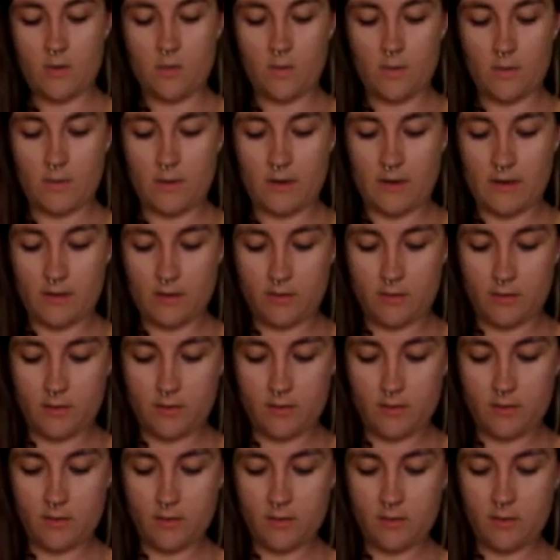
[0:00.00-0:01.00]
you want to
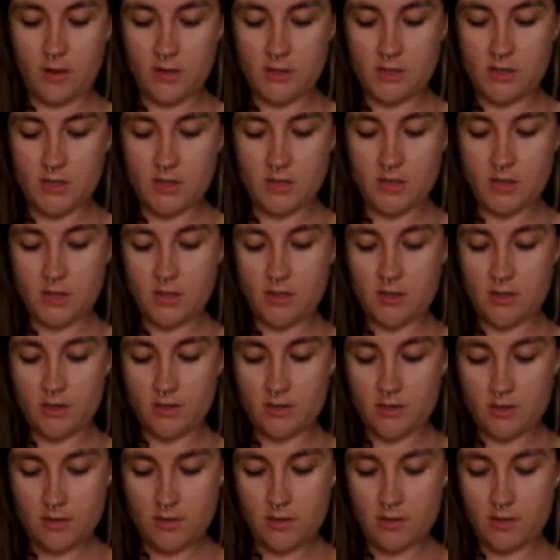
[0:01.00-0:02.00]
crush
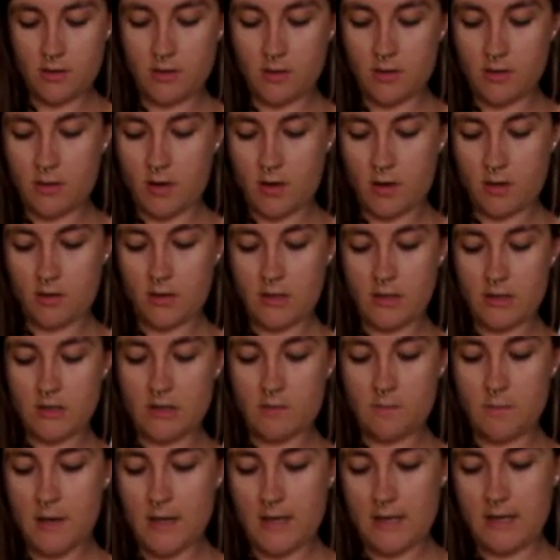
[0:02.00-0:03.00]
the garlic, the
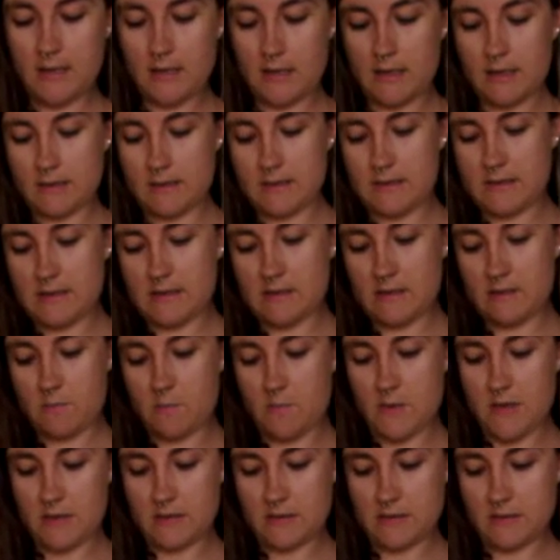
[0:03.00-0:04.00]
pine nuts, and
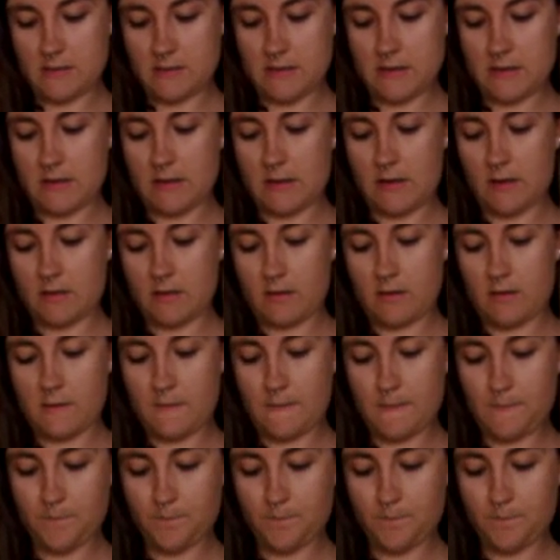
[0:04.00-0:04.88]
the basil together.